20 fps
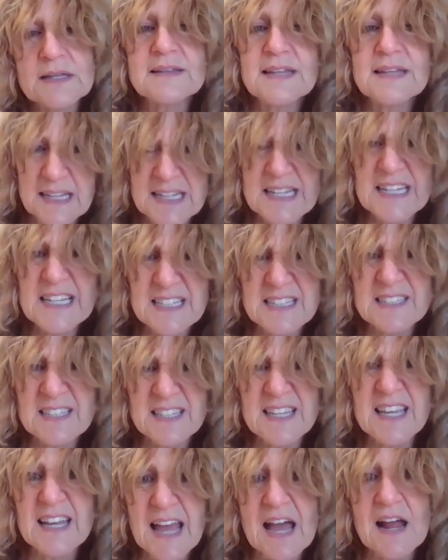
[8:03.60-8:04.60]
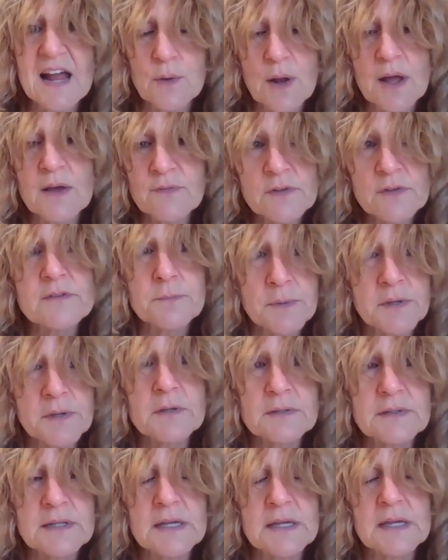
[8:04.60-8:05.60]
that they need to get out of this
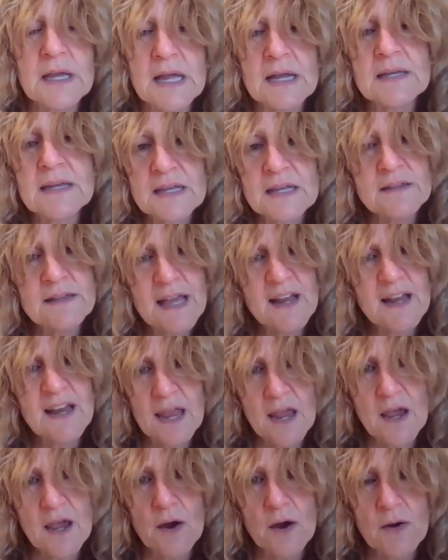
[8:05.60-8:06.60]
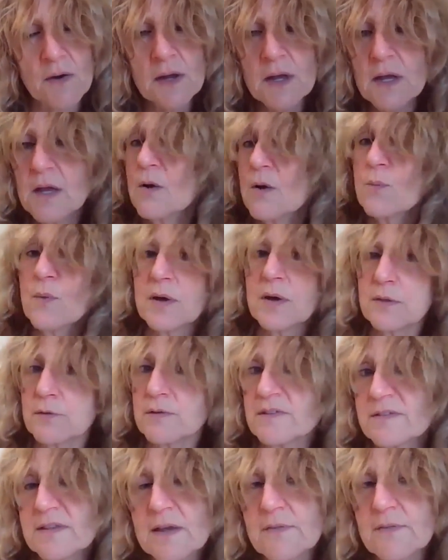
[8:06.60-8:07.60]
building and get that air, whether
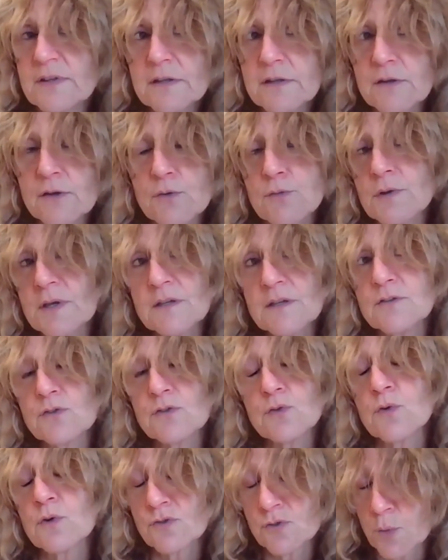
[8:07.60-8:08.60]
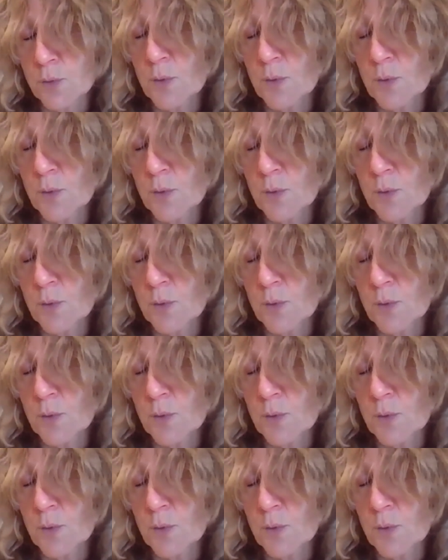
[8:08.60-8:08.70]
it's 70 degrees or